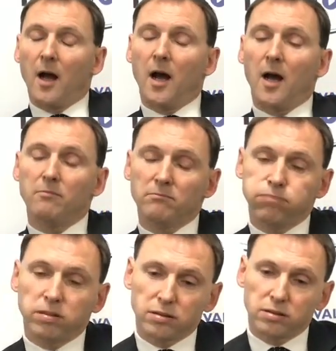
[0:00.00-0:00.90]
Um,
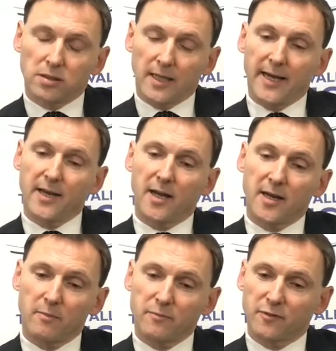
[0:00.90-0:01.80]
a, a,
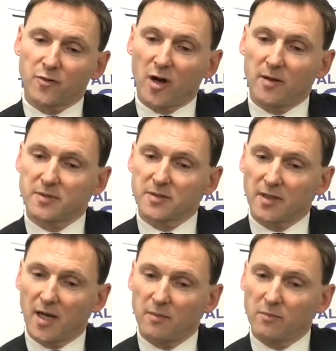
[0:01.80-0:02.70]
number of crimes
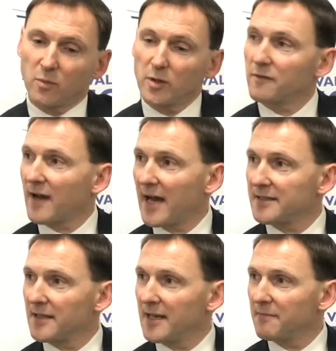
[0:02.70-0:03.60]
uh, would have
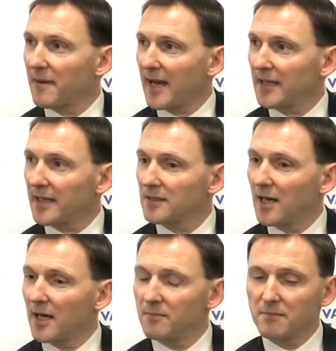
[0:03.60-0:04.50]
had an impact.
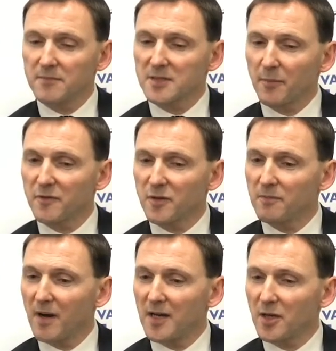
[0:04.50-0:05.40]
Um, some of
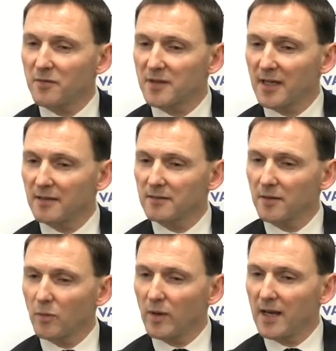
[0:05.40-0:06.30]
them I don't think
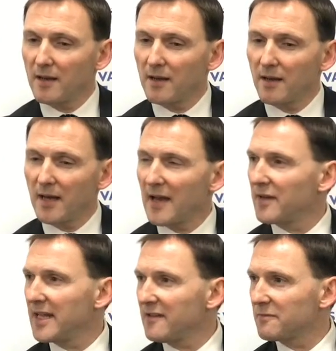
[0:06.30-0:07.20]
will
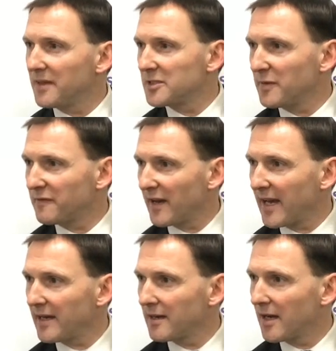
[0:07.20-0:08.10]
ever leave me, to be
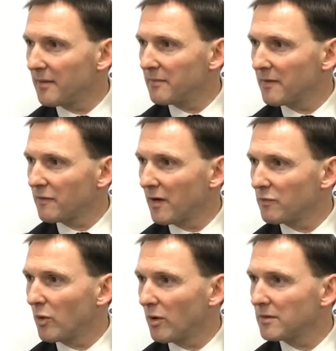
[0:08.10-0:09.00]
fair, um, of,
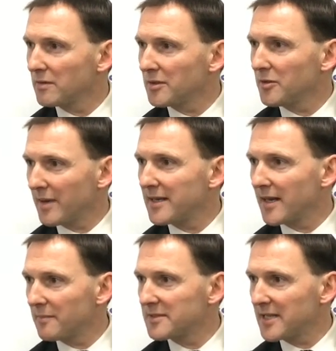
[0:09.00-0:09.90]
of, what you end
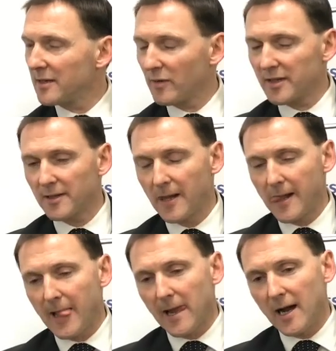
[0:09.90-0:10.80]
up dealing with.
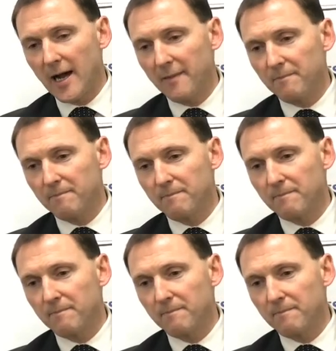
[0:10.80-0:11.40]
Um,